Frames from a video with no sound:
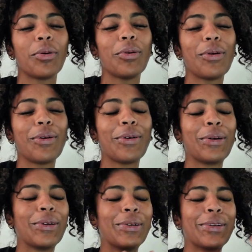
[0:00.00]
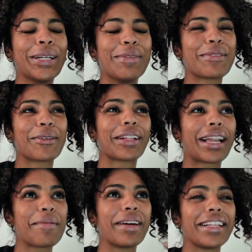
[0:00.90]
Ooh, I'm so glad
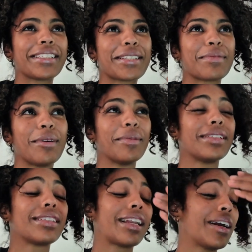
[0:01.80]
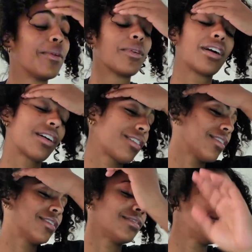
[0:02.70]
I made it to this moment. Today at work,
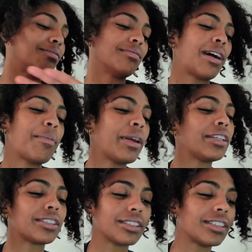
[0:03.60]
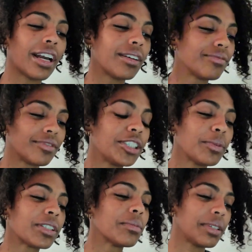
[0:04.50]
my patient, she
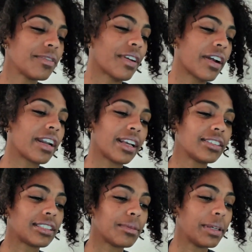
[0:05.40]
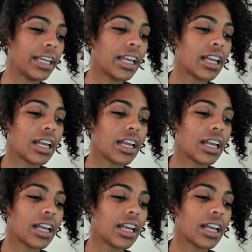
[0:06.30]
wasn't being very nice to me.